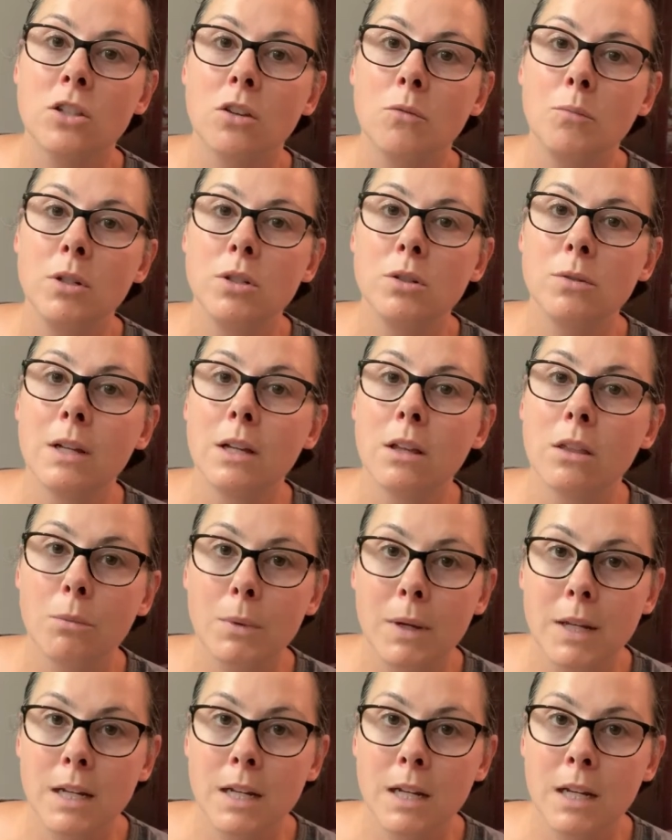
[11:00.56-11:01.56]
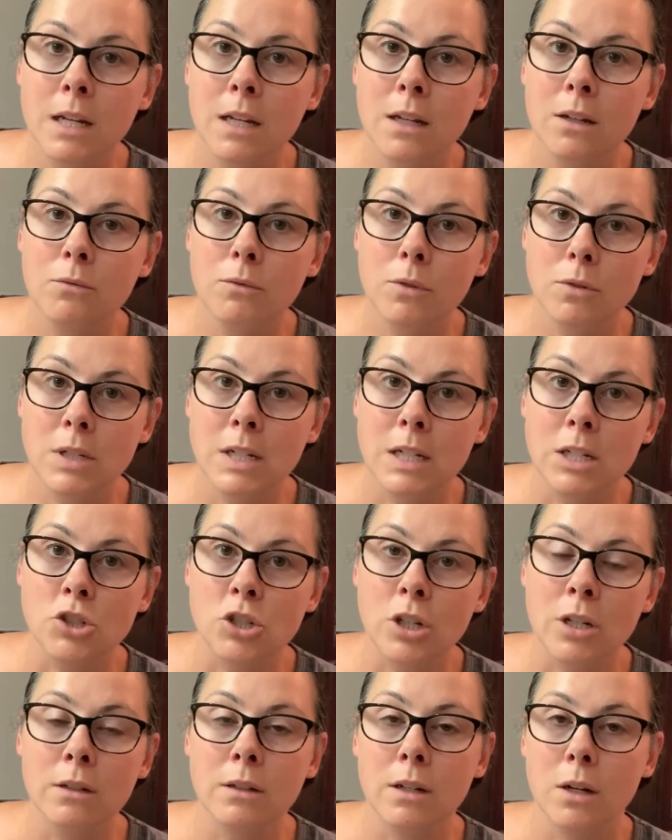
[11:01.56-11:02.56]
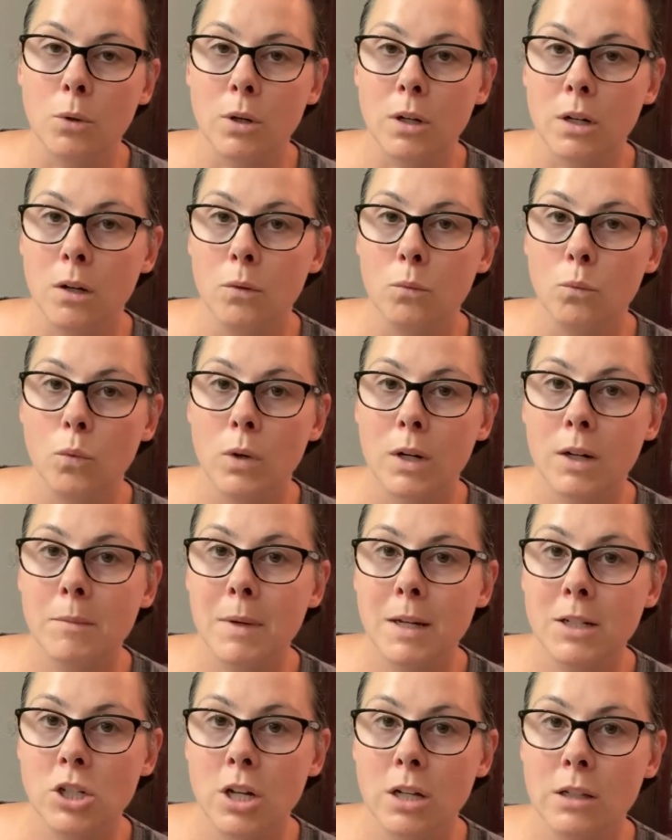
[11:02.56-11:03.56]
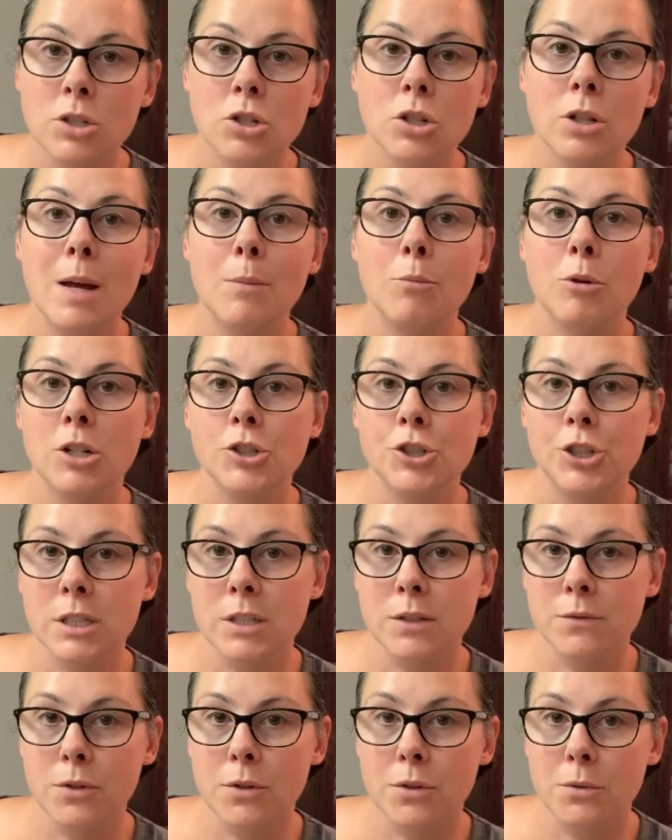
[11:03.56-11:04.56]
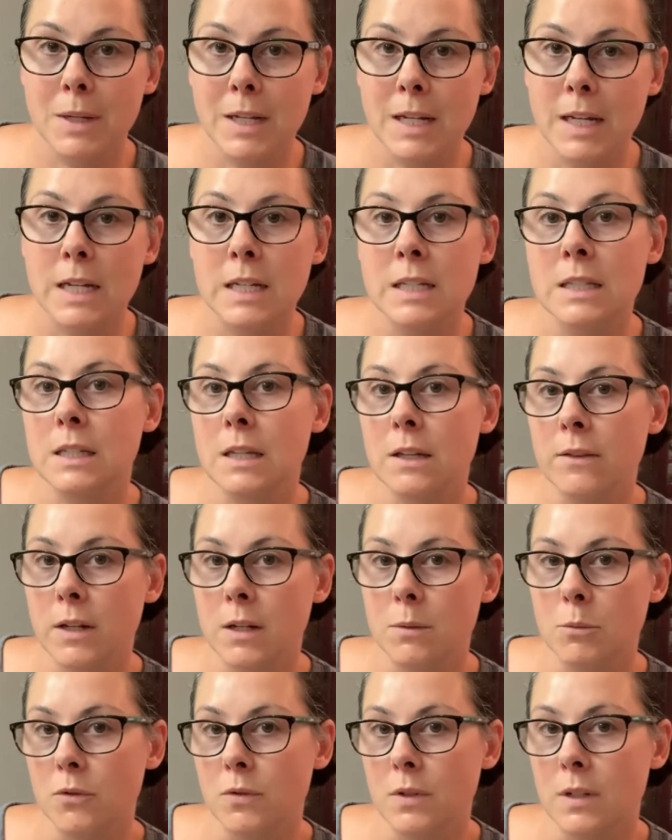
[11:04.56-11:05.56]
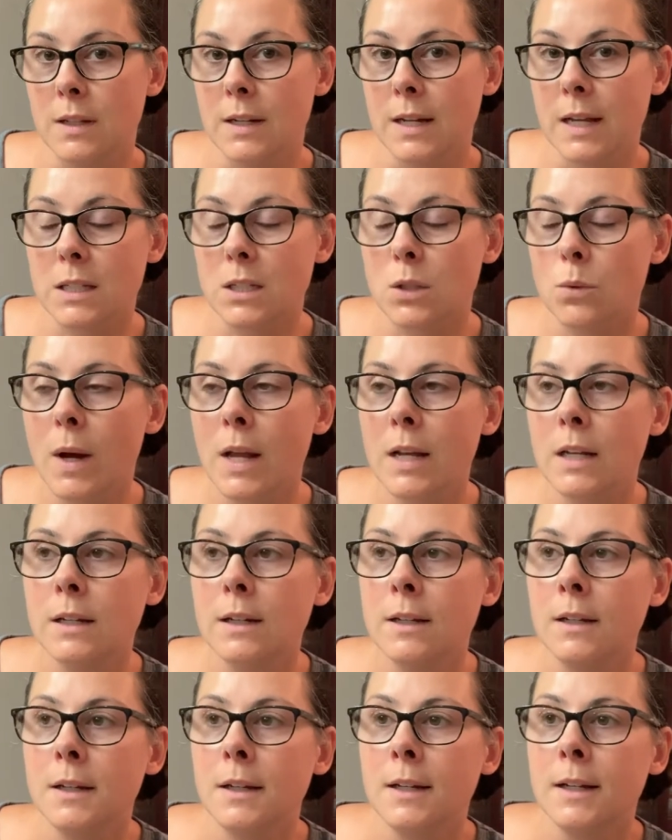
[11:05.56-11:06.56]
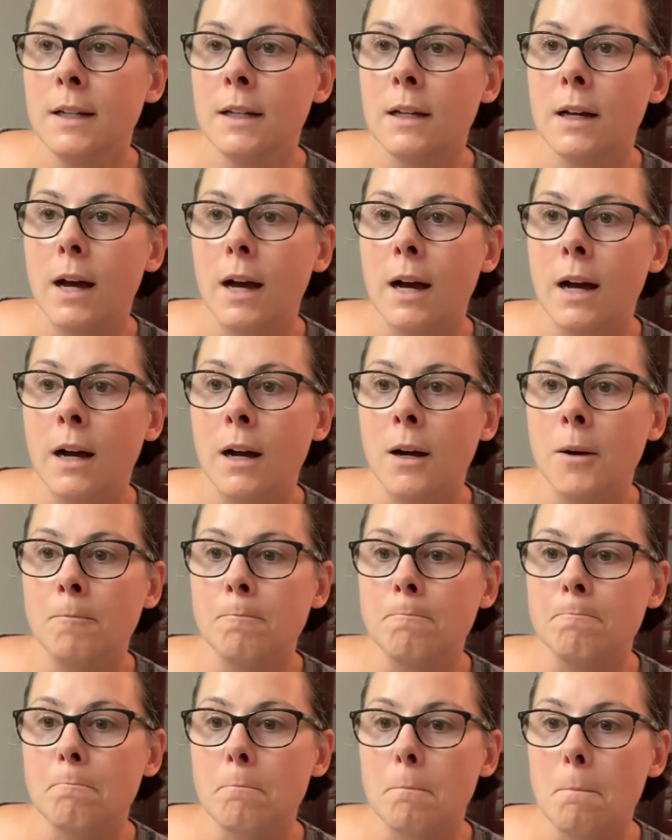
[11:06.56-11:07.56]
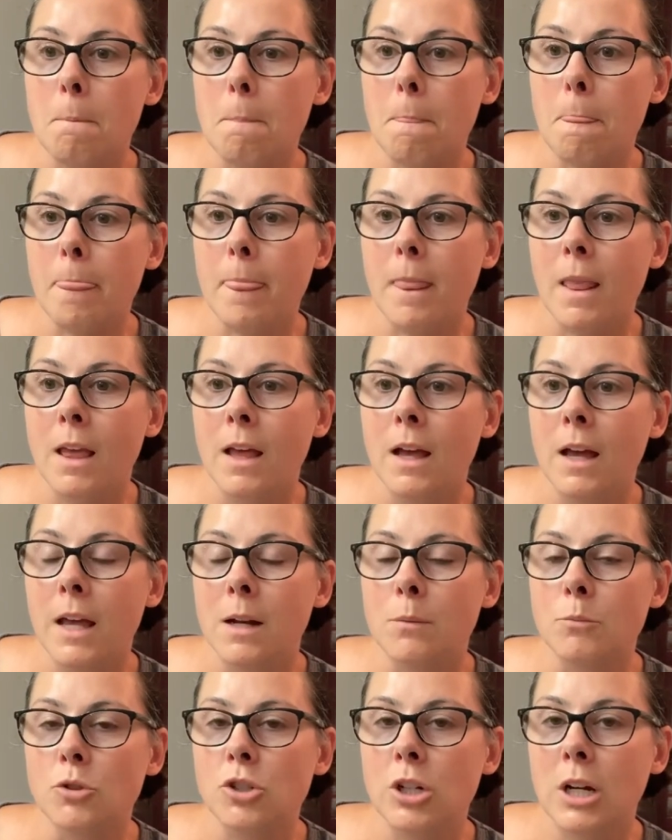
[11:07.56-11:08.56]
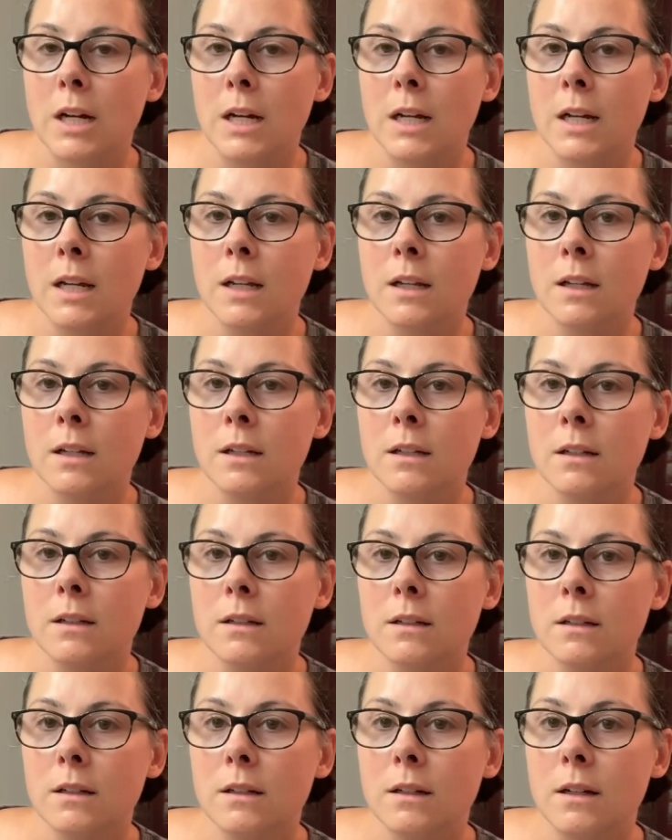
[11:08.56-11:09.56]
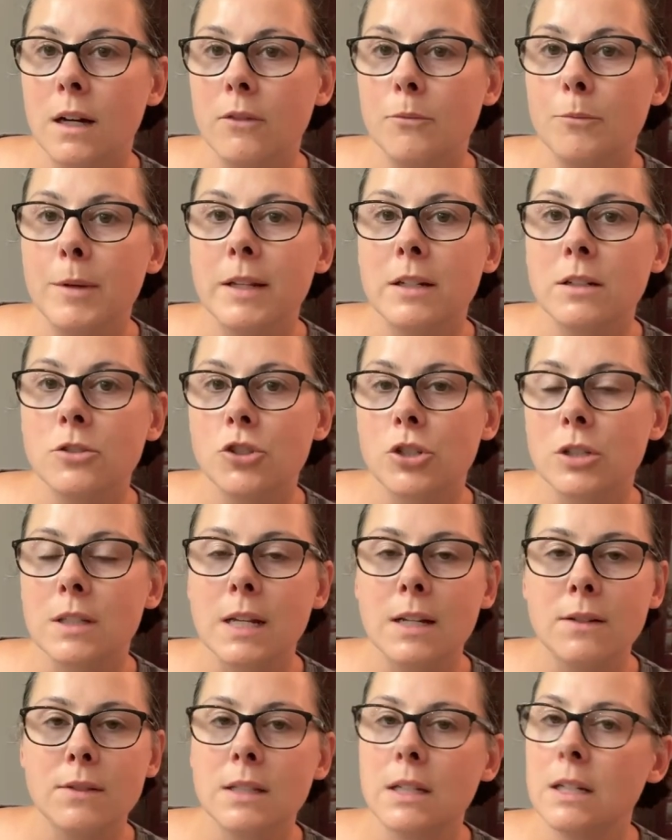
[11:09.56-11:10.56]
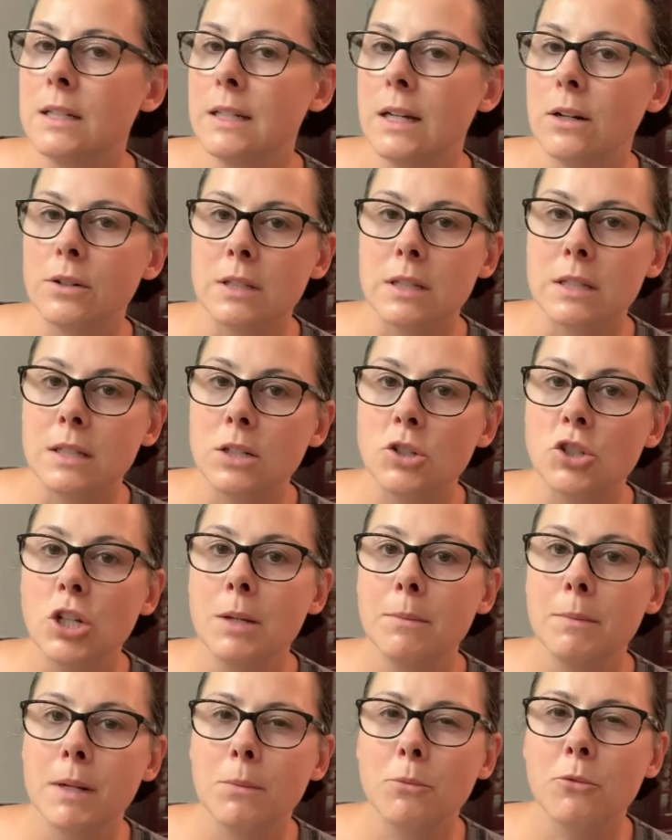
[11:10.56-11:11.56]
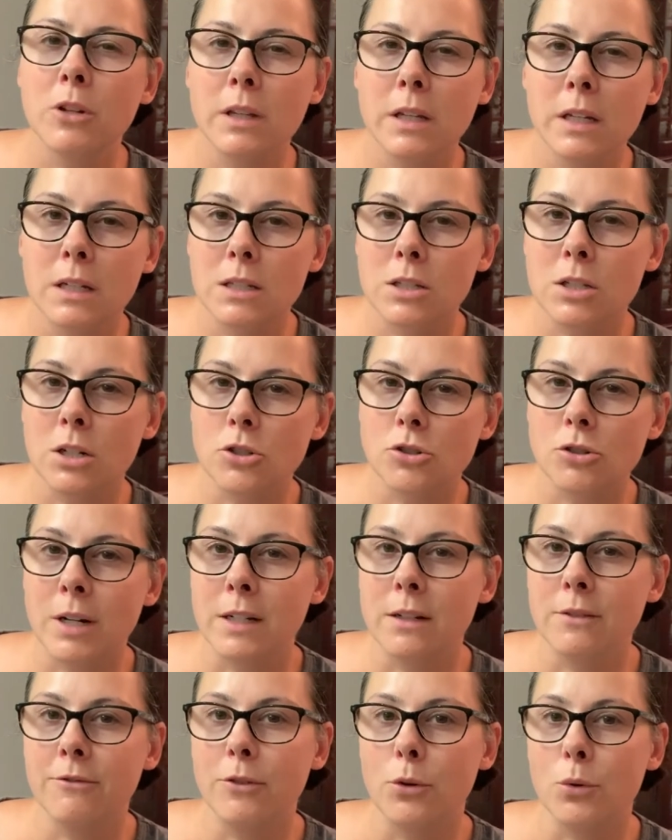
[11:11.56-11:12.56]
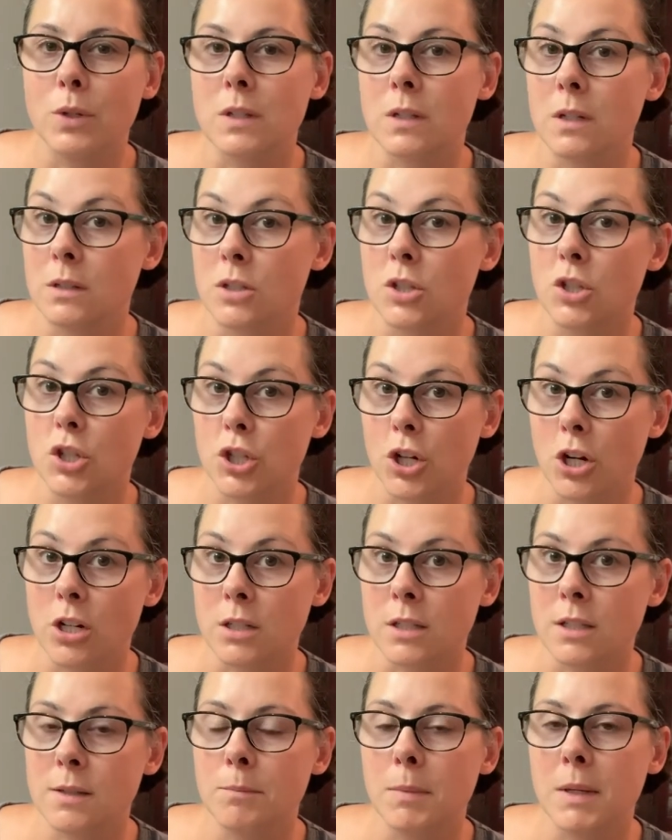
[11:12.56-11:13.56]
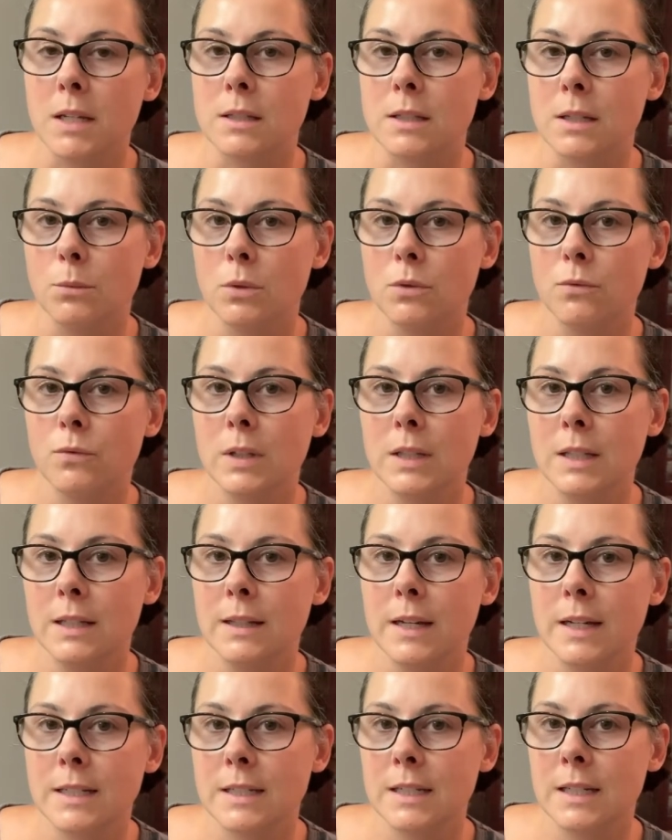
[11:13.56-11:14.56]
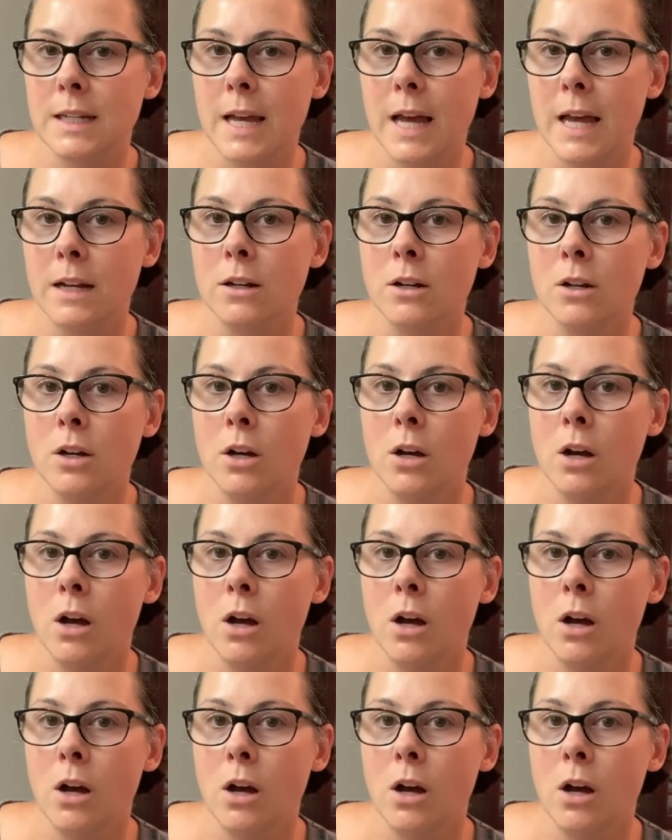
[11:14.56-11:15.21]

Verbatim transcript: So I've been doing a three day rotation. I work on one of my Jolly July projects for three days and then I move to the next one. Um, and I'm trying, I've been just kind of sitting down and stitching, but I'm really gonna start trying to focus on starts because I would really like to get